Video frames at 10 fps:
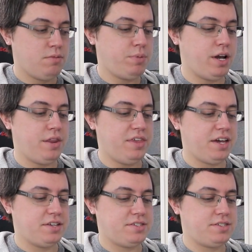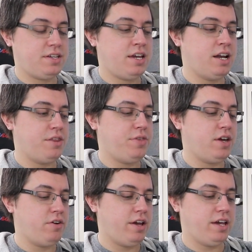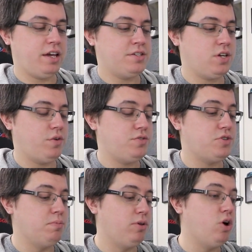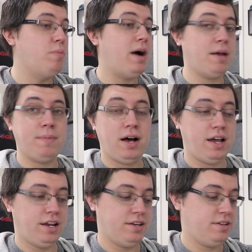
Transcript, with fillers: But this, in theory, is going to blow my mind.